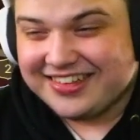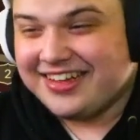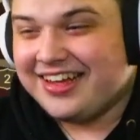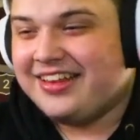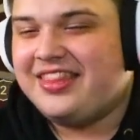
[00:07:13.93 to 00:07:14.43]

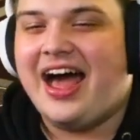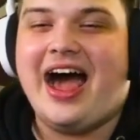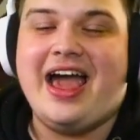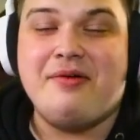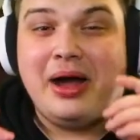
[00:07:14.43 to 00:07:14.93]
Nah,
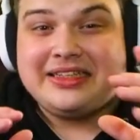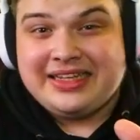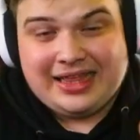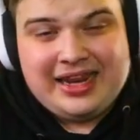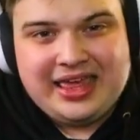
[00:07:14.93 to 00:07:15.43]
imagine they
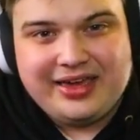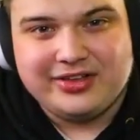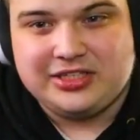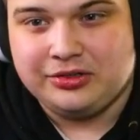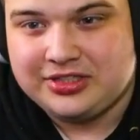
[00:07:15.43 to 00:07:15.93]
didn't give it
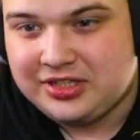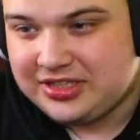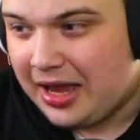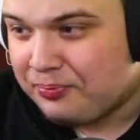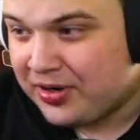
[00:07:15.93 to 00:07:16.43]
to us because
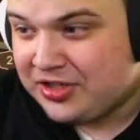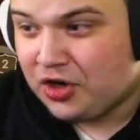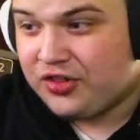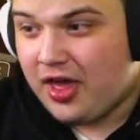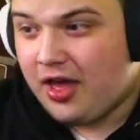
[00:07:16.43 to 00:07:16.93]
I'm pretty sure
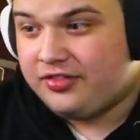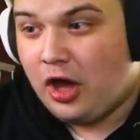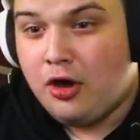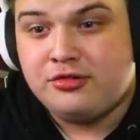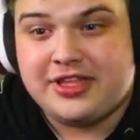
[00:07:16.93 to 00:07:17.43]
the the
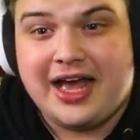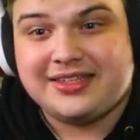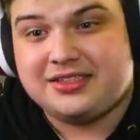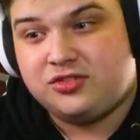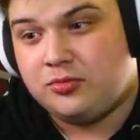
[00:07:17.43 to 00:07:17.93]
host
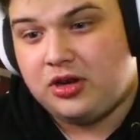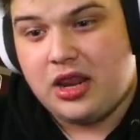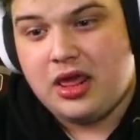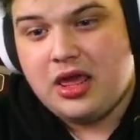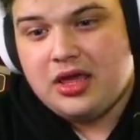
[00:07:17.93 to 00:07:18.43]
asked someone
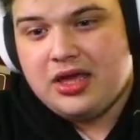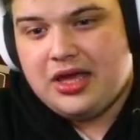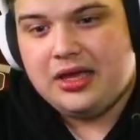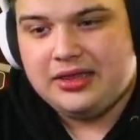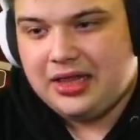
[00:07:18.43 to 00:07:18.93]
in
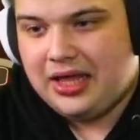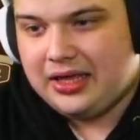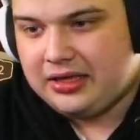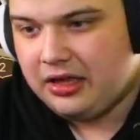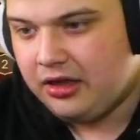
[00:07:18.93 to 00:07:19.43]
in
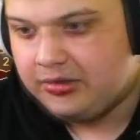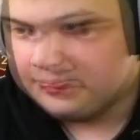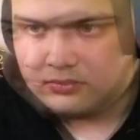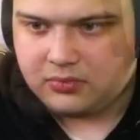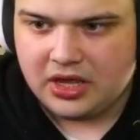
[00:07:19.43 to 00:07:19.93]
like
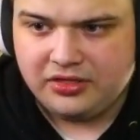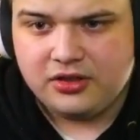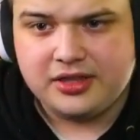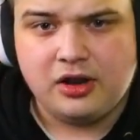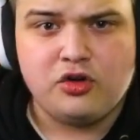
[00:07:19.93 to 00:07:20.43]
um in the
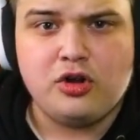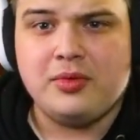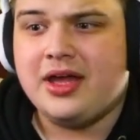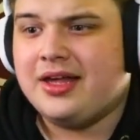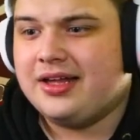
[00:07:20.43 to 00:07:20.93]
in the room
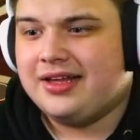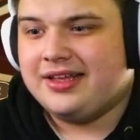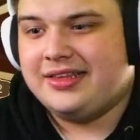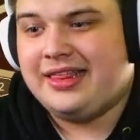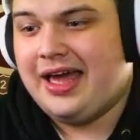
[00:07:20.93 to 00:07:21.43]

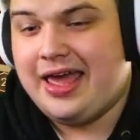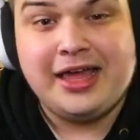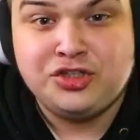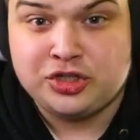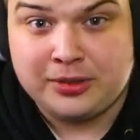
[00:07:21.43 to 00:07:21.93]
that it
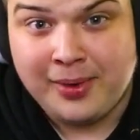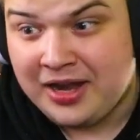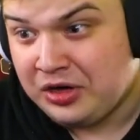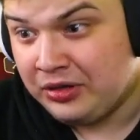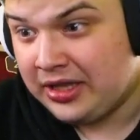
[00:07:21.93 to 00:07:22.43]
adjusted
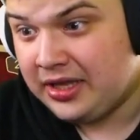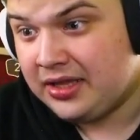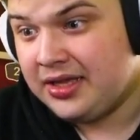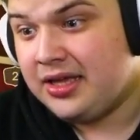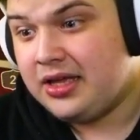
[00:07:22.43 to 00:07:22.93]
manually,
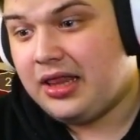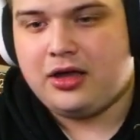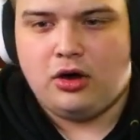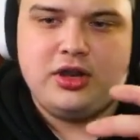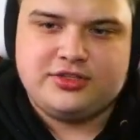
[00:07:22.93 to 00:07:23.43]
like
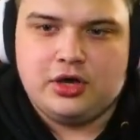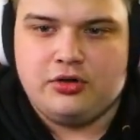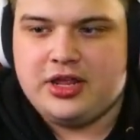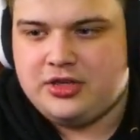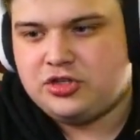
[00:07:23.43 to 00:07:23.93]
on its own.
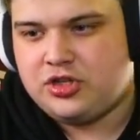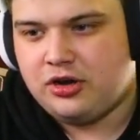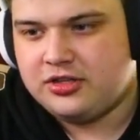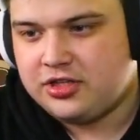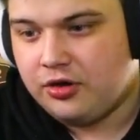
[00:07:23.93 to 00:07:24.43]
It adjusted on
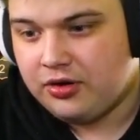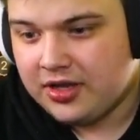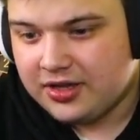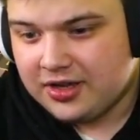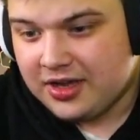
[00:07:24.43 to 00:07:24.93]
its own.
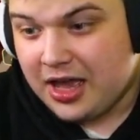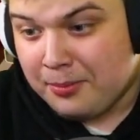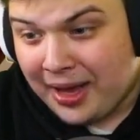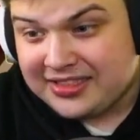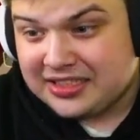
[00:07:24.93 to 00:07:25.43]

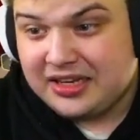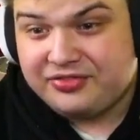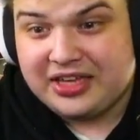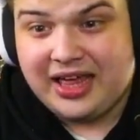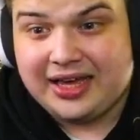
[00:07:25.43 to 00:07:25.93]
Imagine if
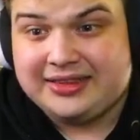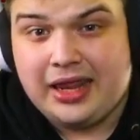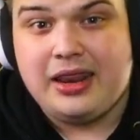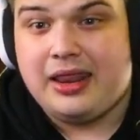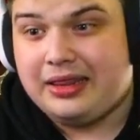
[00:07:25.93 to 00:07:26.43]
they like
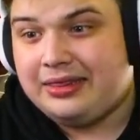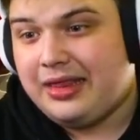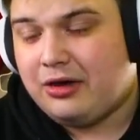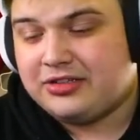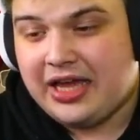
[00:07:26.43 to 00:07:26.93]
didn't
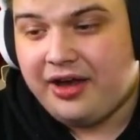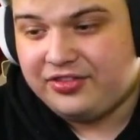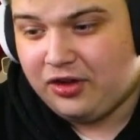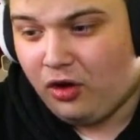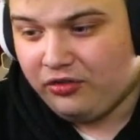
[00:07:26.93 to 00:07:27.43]
let us have the
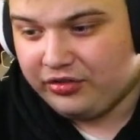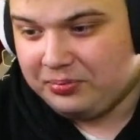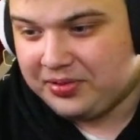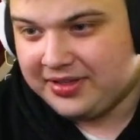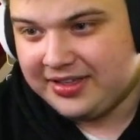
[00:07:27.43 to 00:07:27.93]
coin flip.
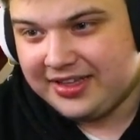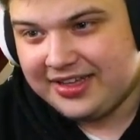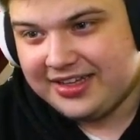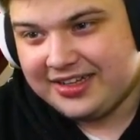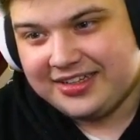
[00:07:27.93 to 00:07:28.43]

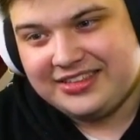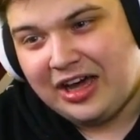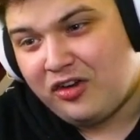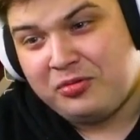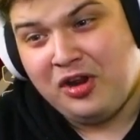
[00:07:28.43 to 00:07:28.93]
That would
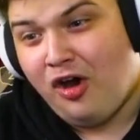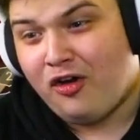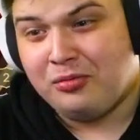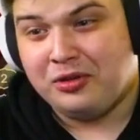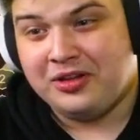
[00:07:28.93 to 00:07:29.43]
have been horrible.